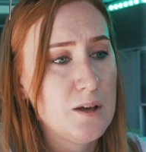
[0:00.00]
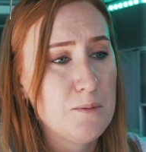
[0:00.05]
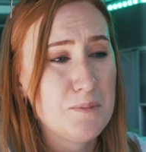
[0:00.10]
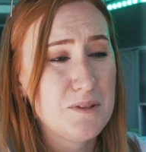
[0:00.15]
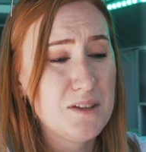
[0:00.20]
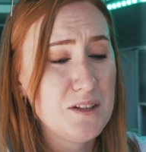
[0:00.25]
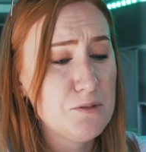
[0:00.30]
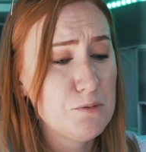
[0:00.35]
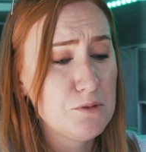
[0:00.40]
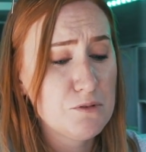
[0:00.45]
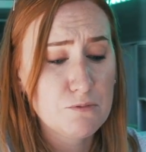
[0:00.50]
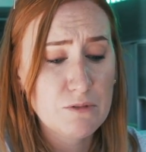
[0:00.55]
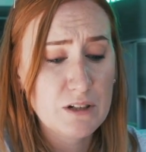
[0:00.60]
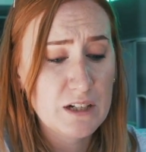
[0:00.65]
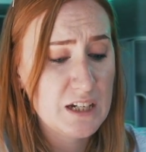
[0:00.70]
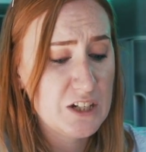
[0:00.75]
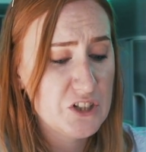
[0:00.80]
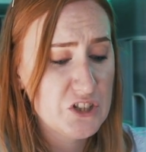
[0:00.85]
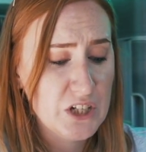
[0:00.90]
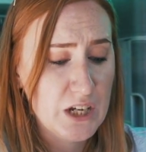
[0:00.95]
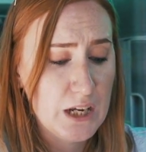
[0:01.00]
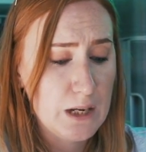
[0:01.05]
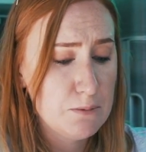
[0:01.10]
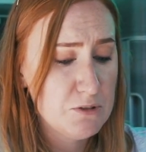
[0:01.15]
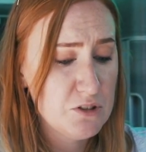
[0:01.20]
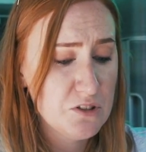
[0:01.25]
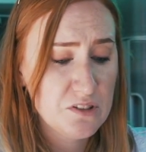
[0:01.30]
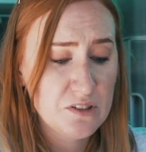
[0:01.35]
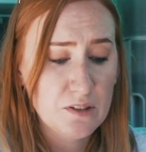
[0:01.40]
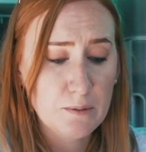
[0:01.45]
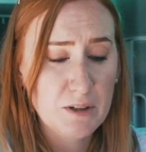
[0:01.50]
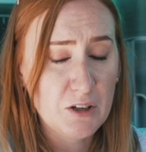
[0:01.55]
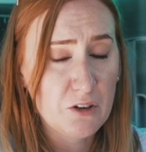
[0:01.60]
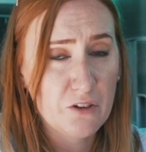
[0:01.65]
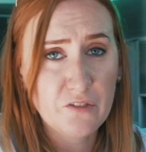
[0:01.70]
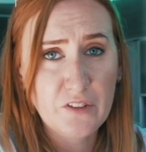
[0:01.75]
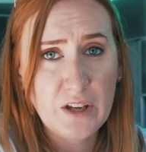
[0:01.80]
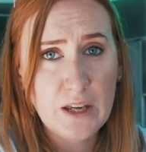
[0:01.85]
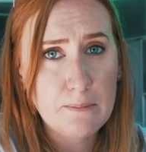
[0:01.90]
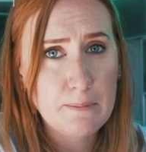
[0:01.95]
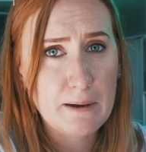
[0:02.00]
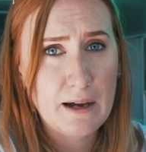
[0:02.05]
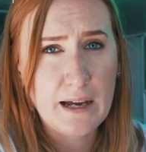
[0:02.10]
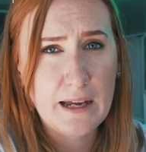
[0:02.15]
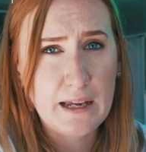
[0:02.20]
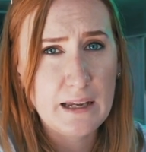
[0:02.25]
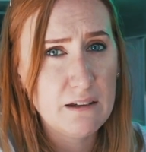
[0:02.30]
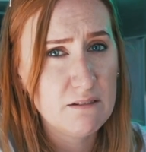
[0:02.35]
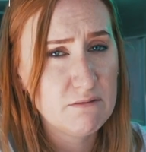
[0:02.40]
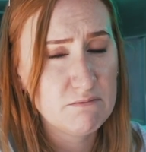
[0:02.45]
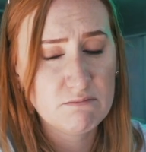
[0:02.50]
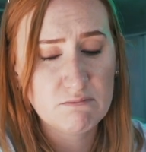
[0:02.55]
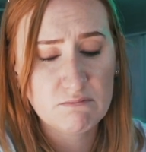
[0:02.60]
But this was really cheap, just something off eBay.